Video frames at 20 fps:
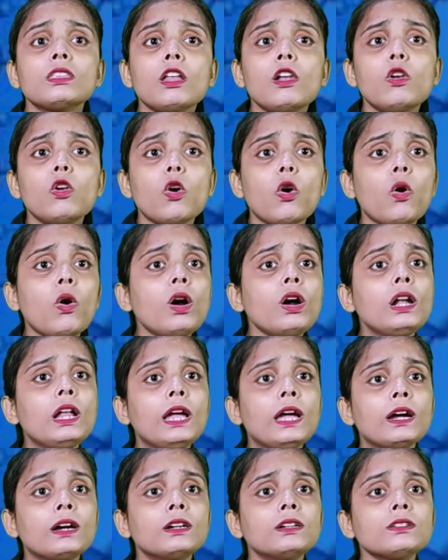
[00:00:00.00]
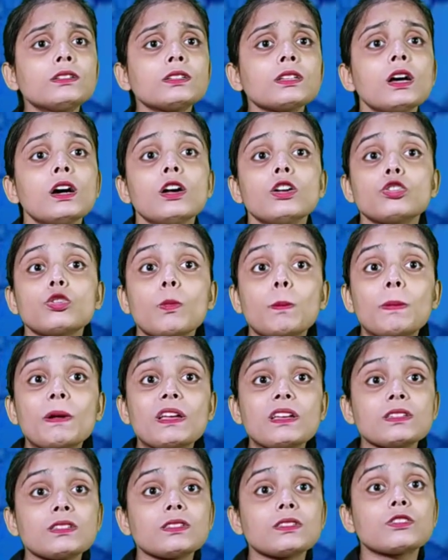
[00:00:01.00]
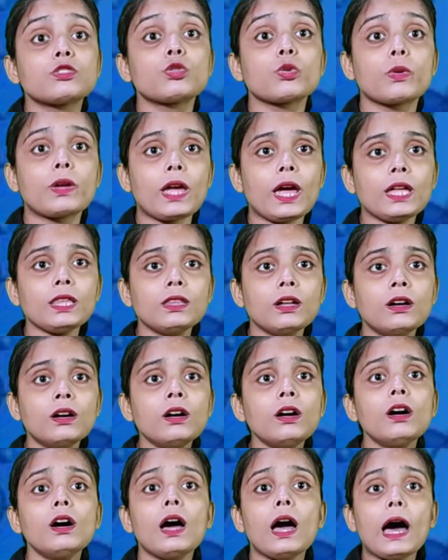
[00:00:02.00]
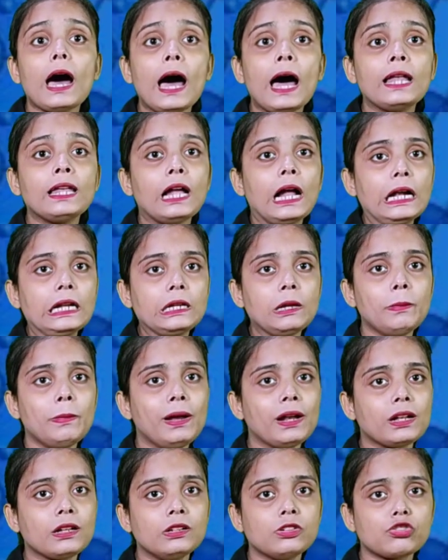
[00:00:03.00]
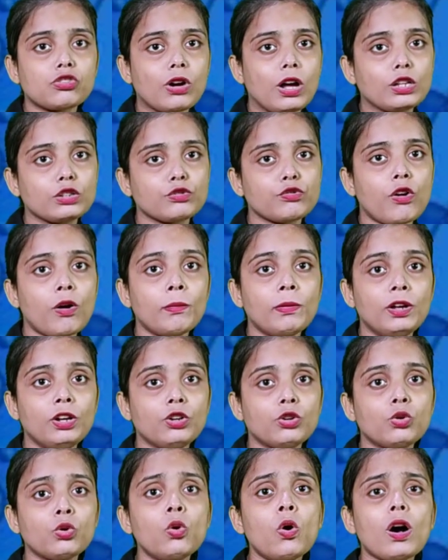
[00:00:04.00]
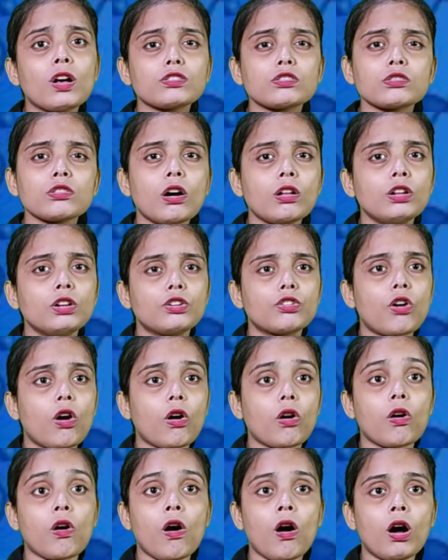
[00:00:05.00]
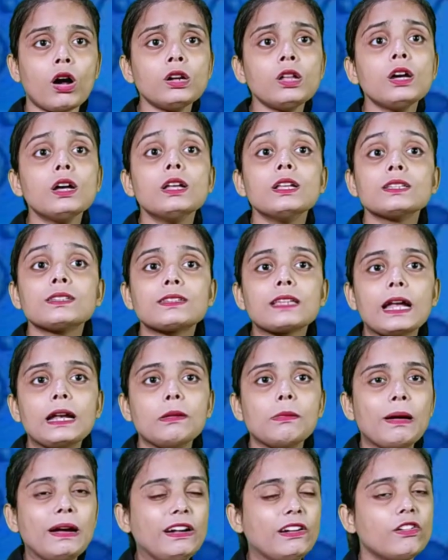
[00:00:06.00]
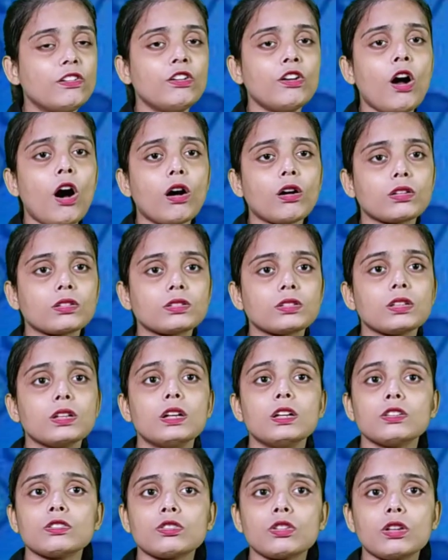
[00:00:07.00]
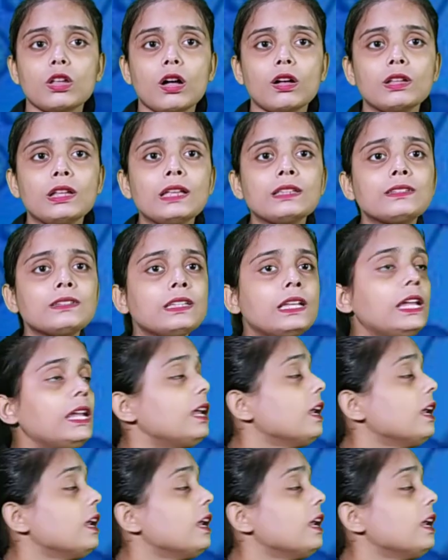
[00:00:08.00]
the lower layers to press together and ultimately transform into a solid rock called sedimentary rocks. So now let's